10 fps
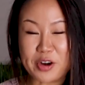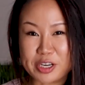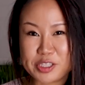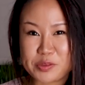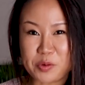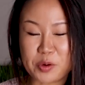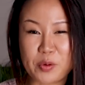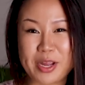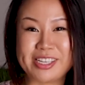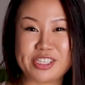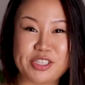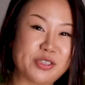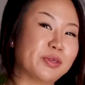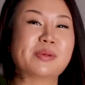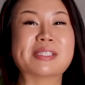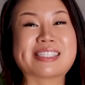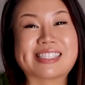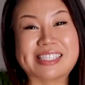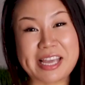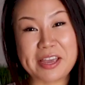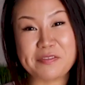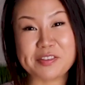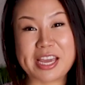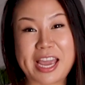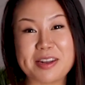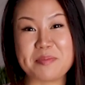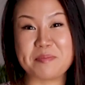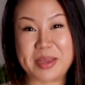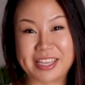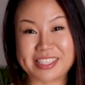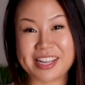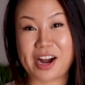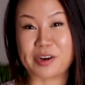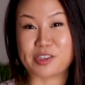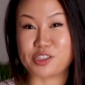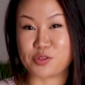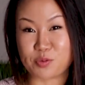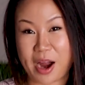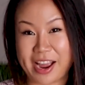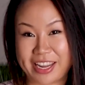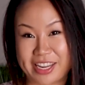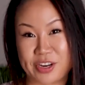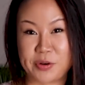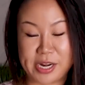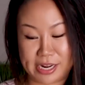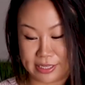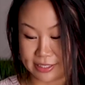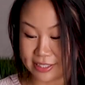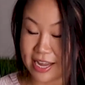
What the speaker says: First, we're going to sift and mix our dry ingredients.